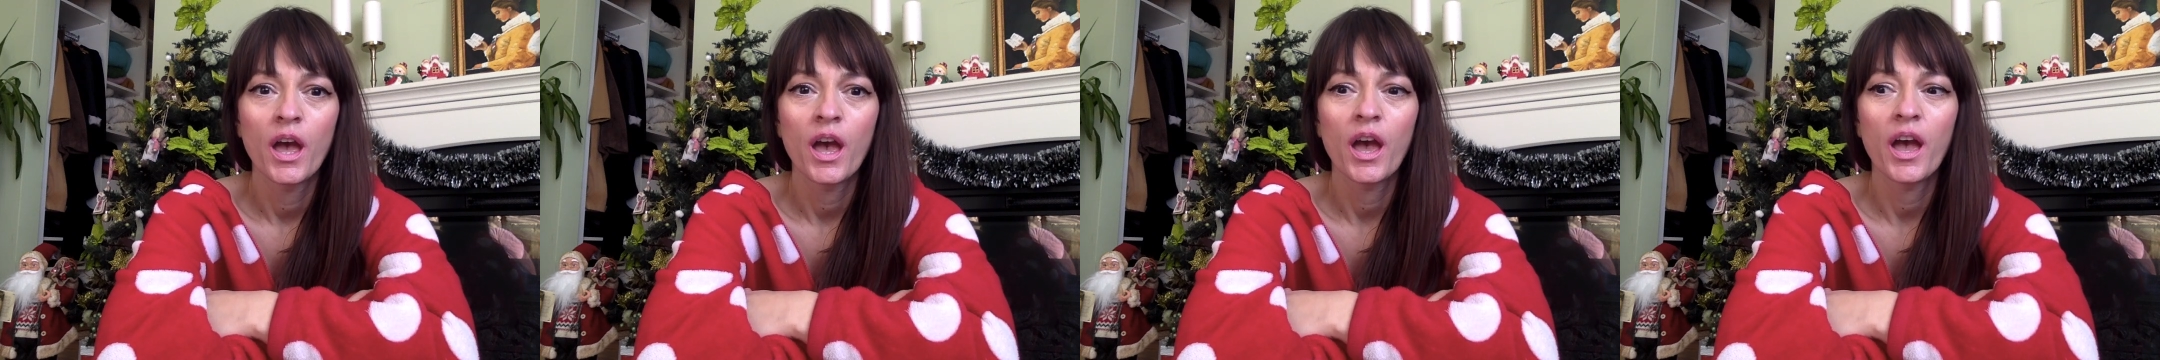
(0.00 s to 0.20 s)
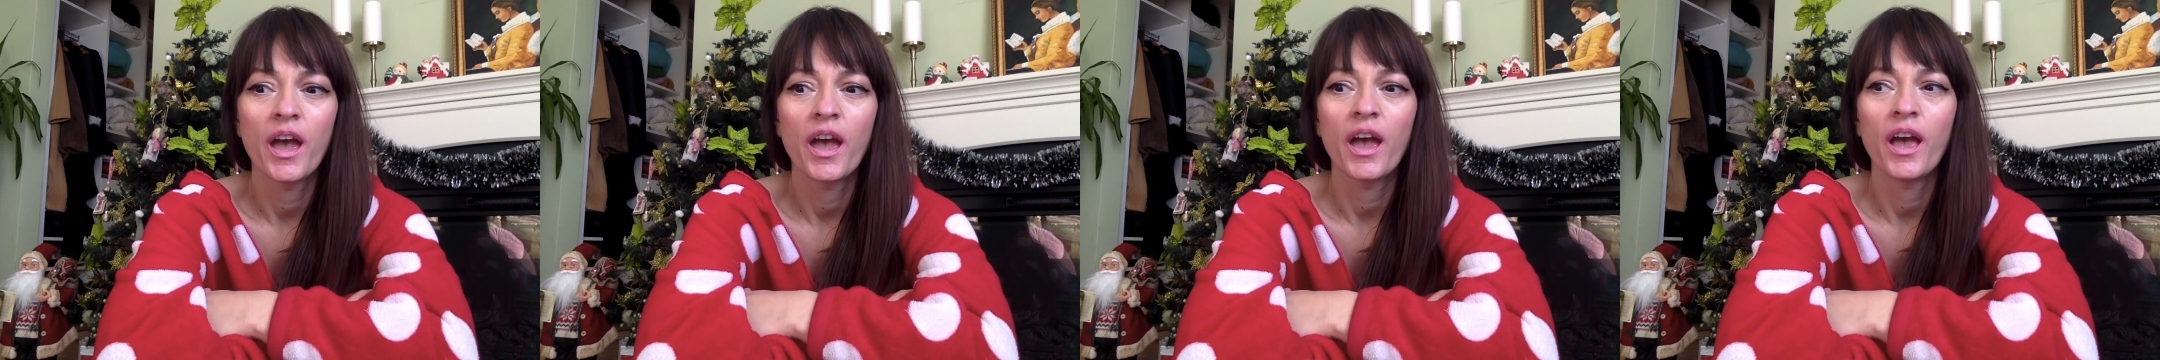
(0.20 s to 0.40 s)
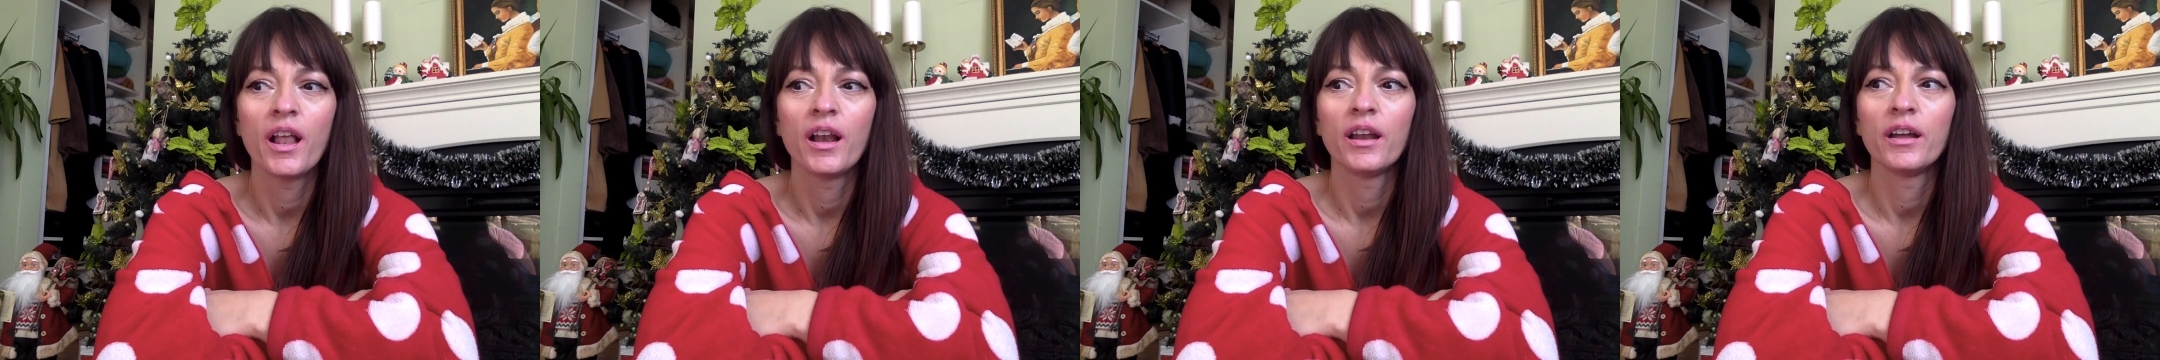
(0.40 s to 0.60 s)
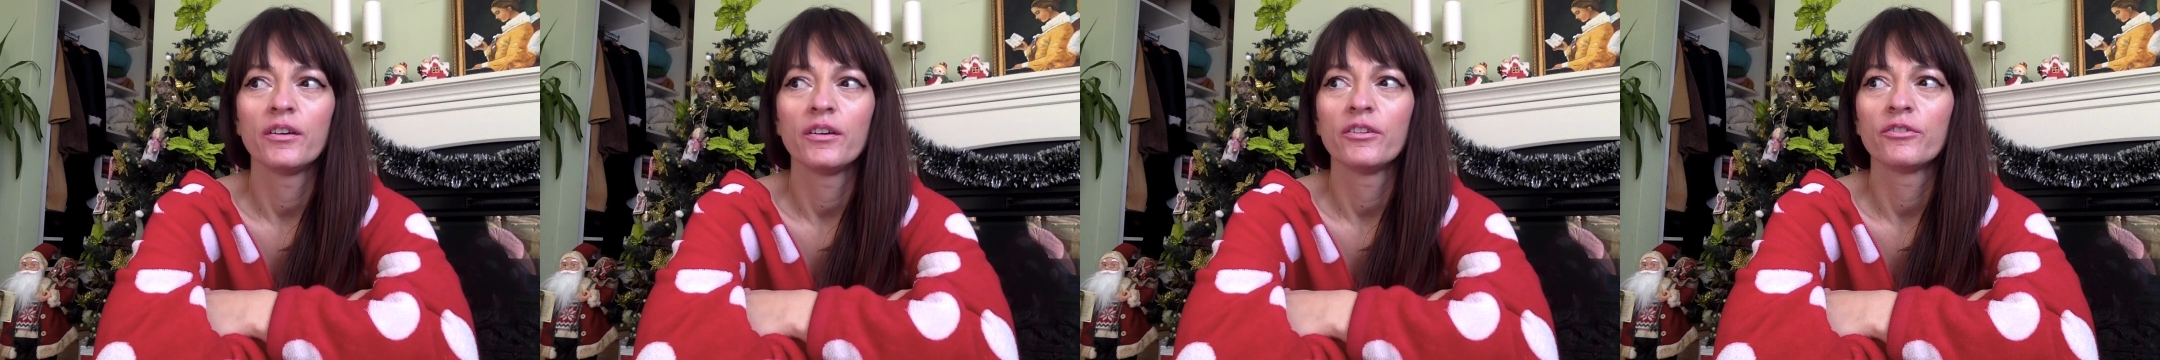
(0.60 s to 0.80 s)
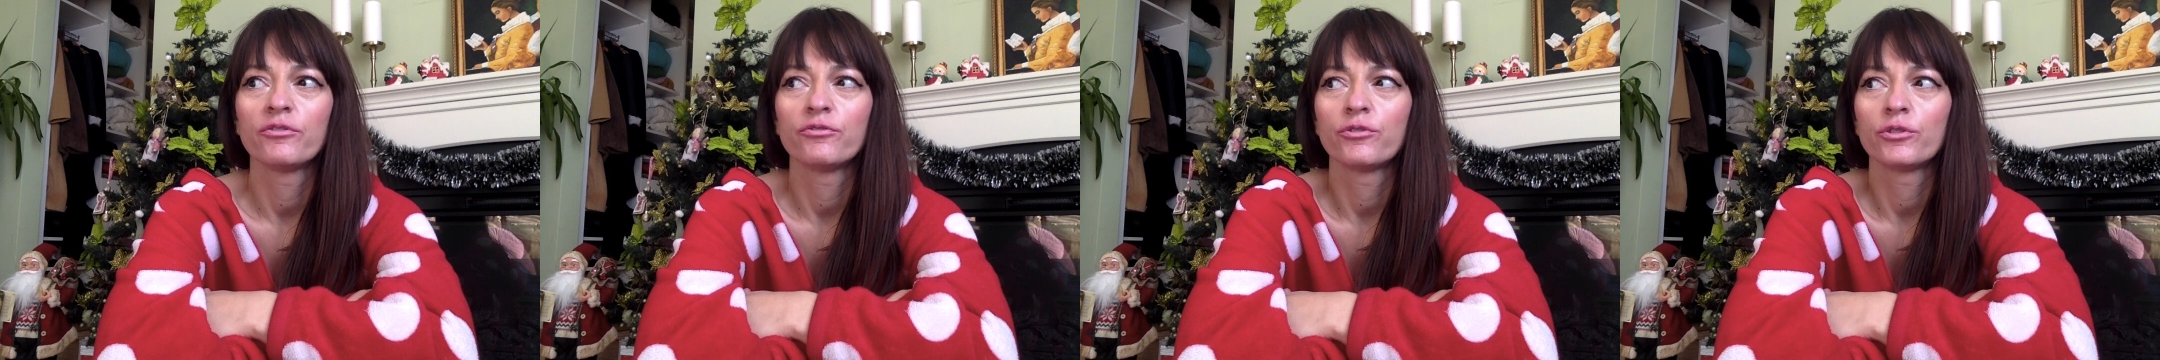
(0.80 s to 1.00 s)
And
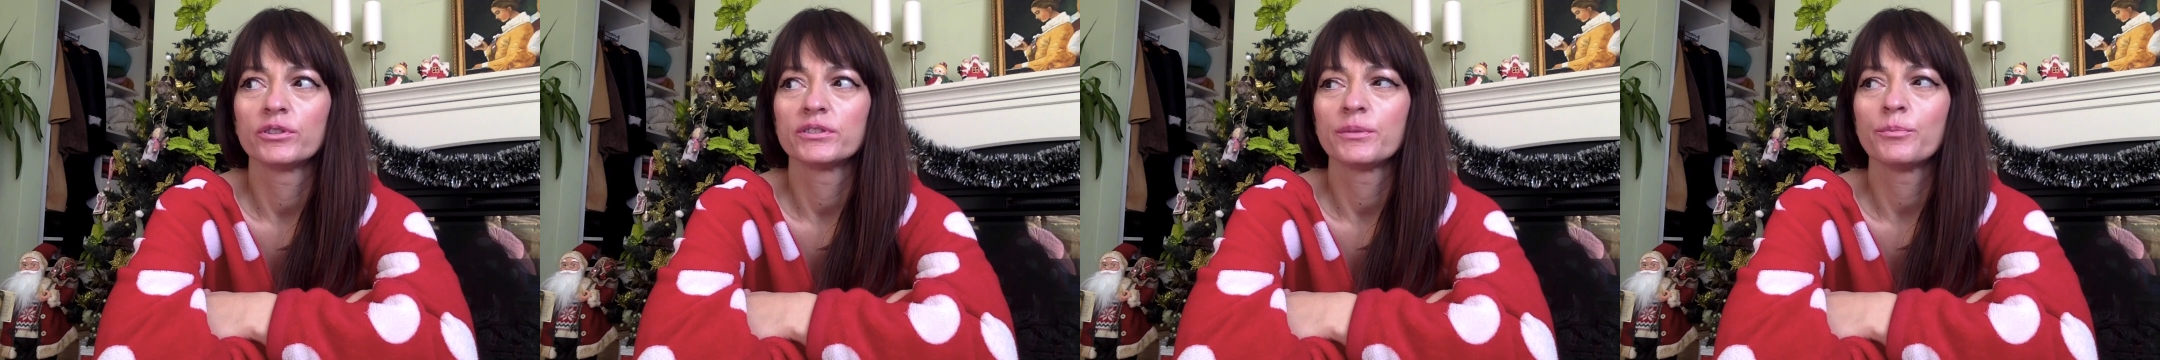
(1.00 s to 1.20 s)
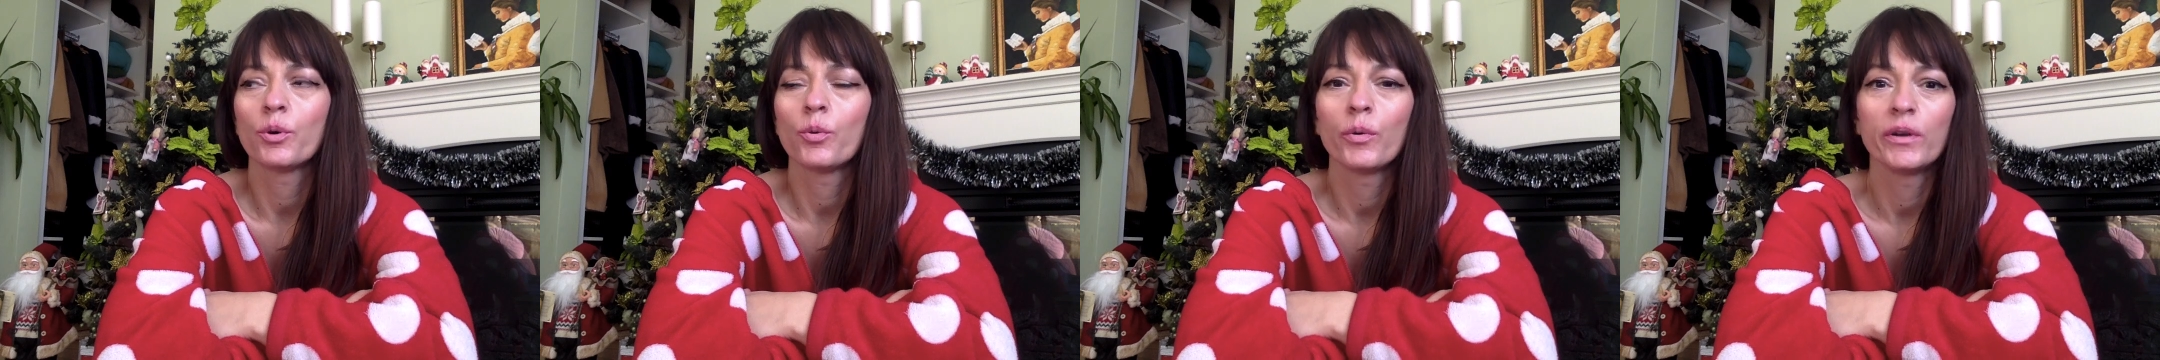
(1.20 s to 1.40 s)
for example,